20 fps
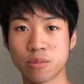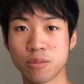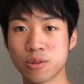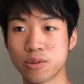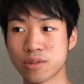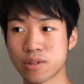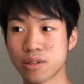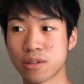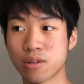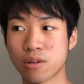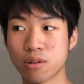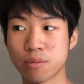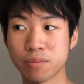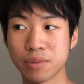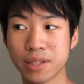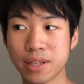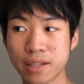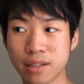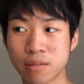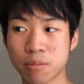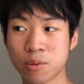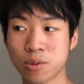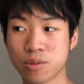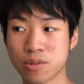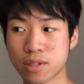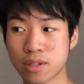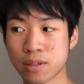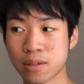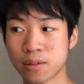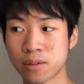music or playing
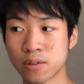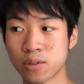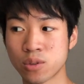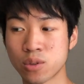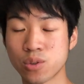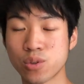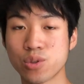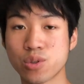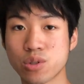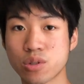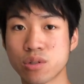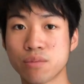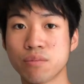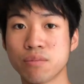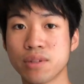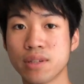music shouldn't